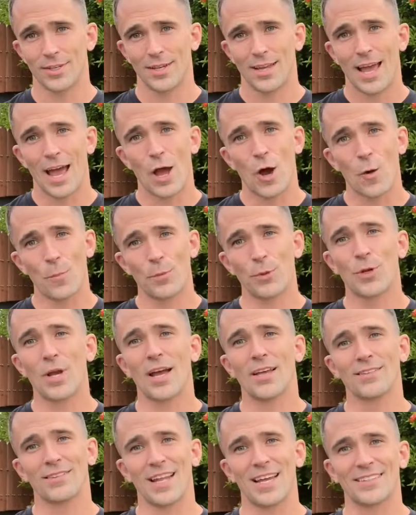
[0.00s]
I hope you
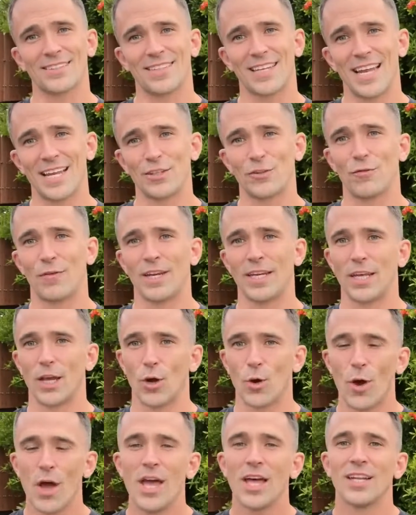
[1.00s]
guys liked today's
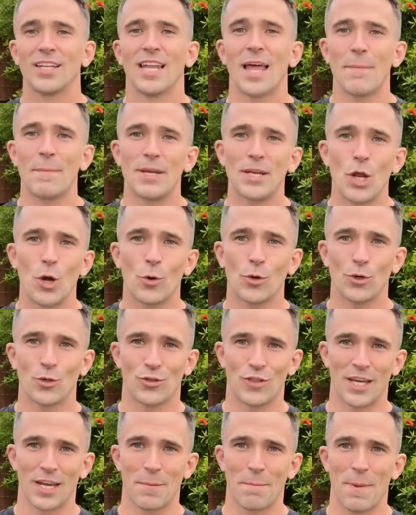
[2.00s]
video. Let me know what you
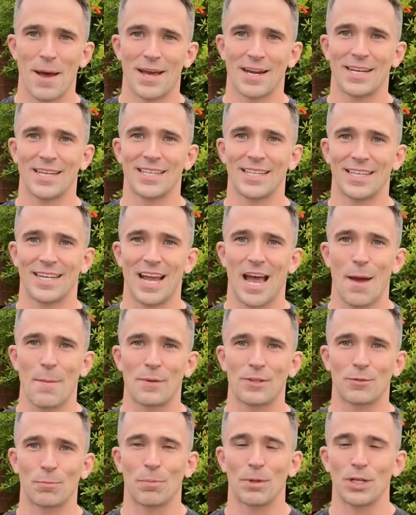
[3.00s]
think about it in the
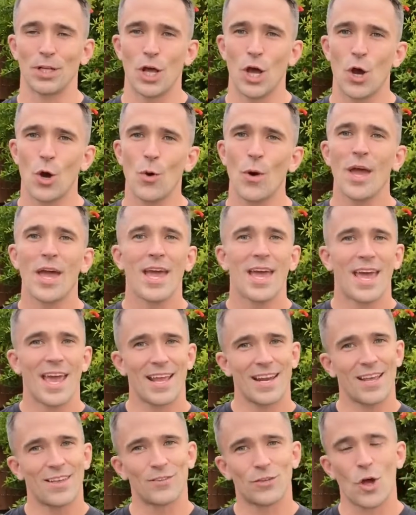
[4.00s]
comments below.
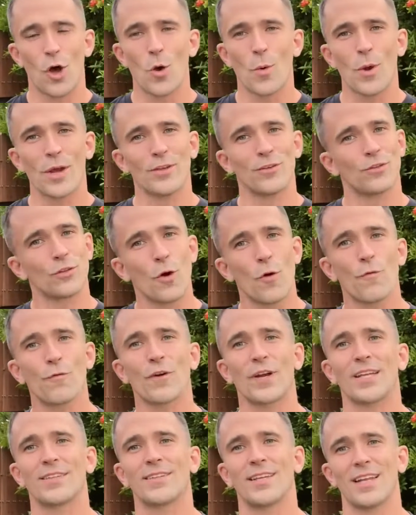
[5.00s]
And as always, don't
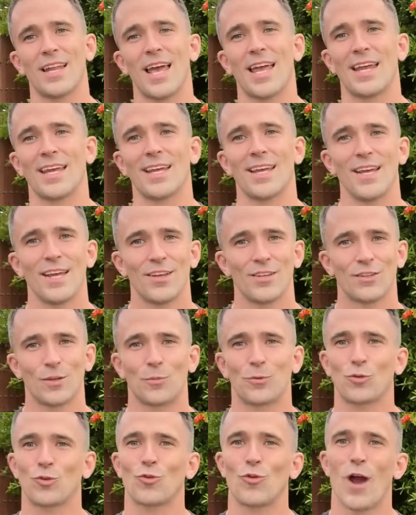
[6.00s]
forget to like,
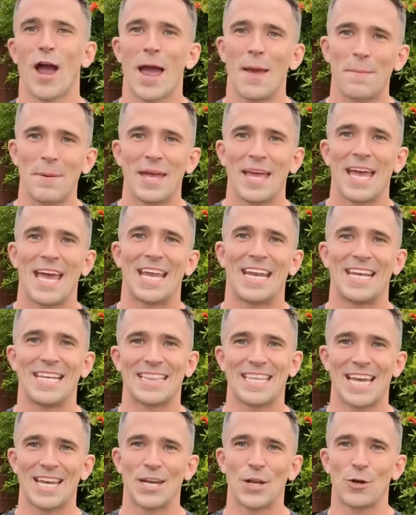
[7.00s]
subscribe, and
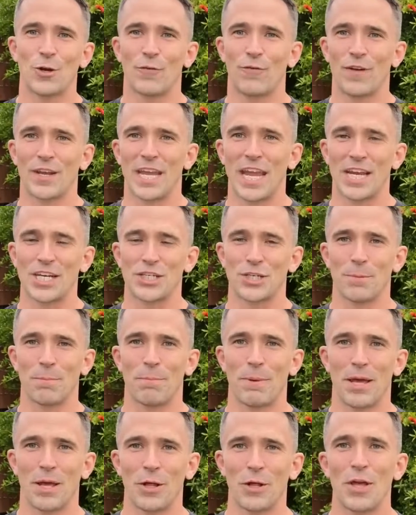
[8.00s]
hit that notification
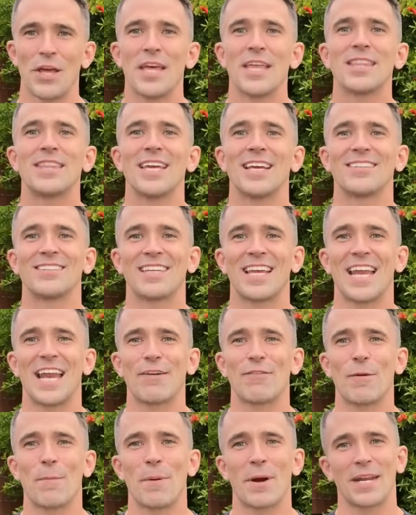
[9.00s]
bell. Thanks again,
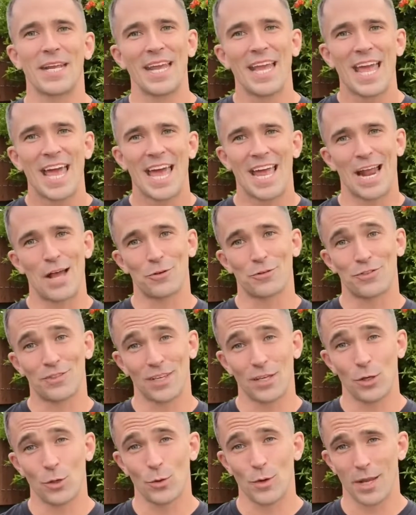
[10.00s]
everybody, and I'll
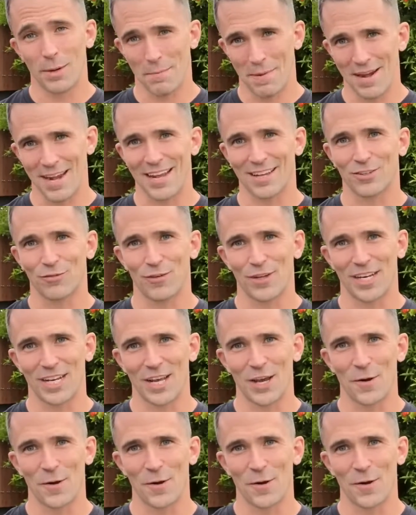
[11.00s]
see you in my next video.